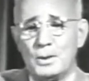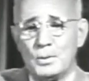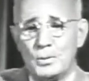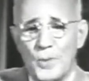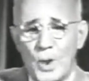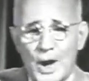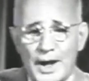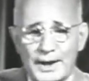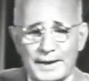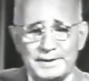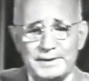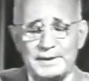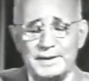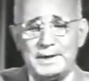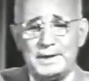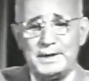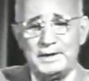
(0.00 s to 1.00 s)
1,
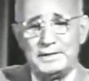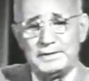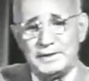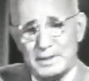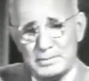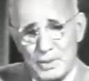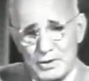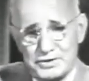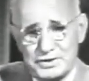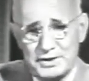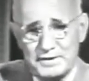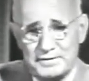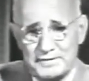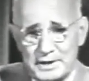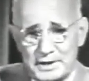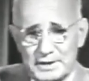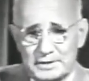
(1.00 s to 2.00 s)
the emotion
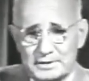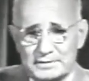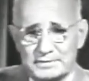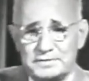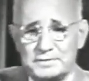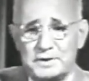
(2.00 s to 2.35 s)
of love;